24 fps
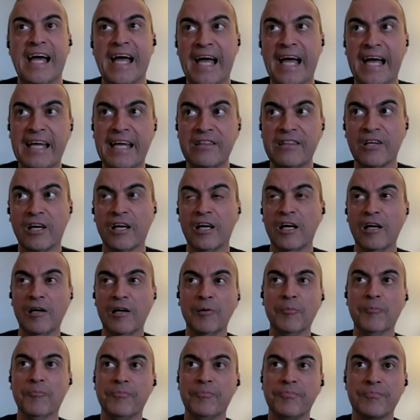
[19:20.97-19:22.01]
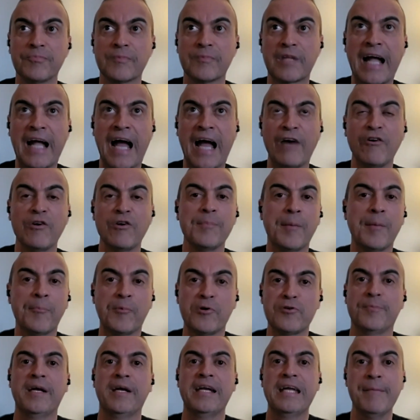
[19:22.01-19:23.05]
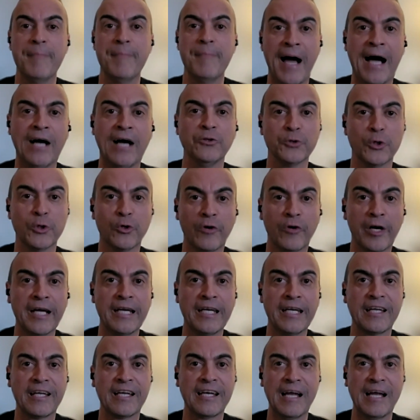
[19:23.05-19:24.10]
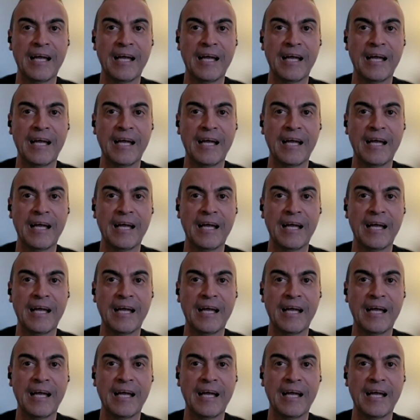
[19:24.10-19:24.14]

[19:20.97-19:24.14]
And the guy remembers my name, Aldo, right?